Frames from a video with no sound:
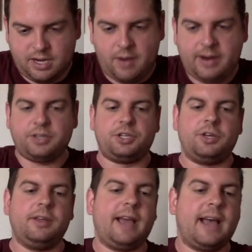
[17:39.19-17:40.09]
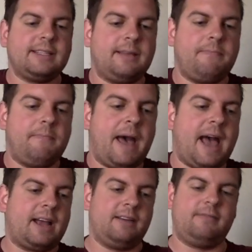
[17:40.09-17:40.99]
I didn't show you guys the
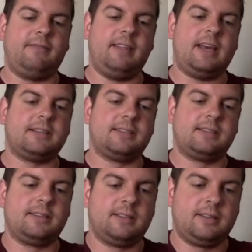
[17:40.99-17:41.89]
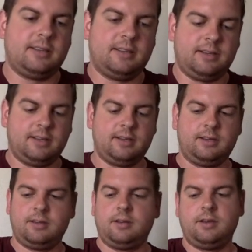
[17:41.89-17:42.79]
back of this
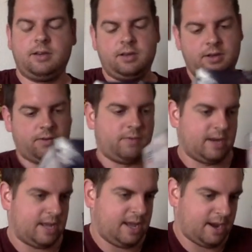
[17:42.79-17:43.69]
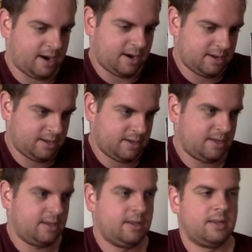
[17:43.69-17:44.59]
right here.
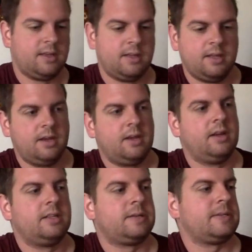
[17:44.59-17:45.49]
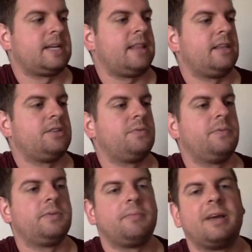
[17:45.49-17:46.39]
So it's got
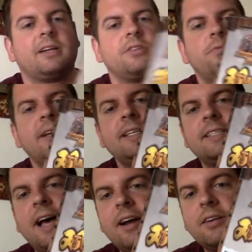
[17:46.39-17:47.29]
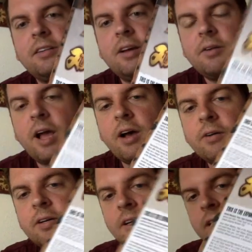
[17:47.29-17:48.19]
the big Twin Tiger
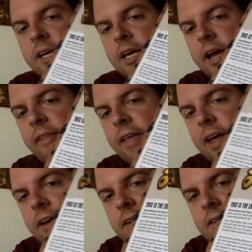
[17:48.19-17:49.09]
logo, and then